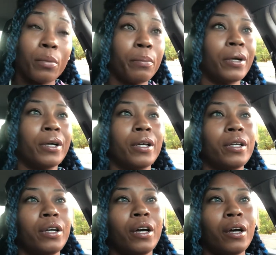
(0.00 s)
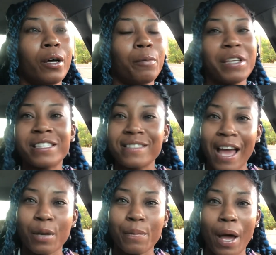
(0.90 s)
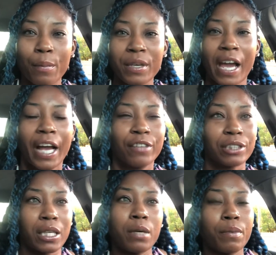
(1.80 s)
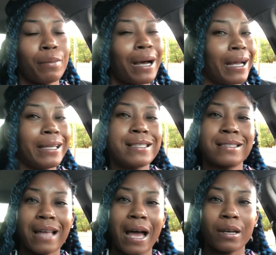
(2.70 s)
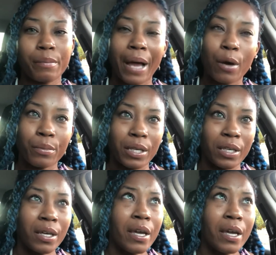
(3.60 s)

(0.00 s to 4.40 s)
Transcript: but um, it's not about me. I have to keep in mind it's not about me.